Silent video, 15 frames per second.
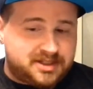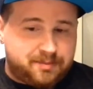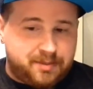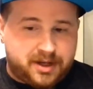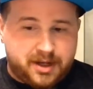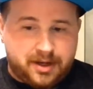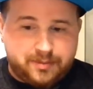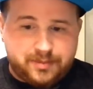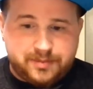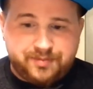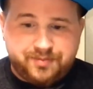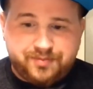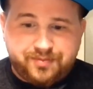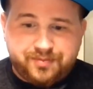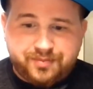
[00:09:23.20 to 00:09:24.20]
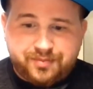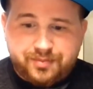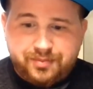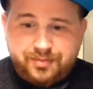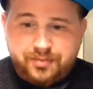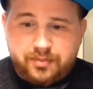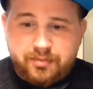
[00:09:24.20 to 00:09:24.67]
to pick up.
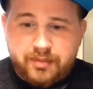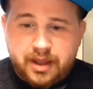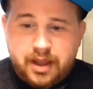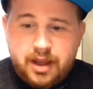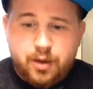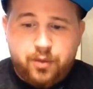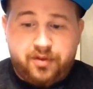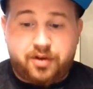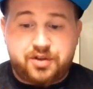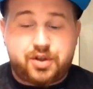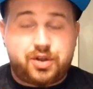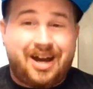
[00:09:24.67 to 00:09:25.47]
We've also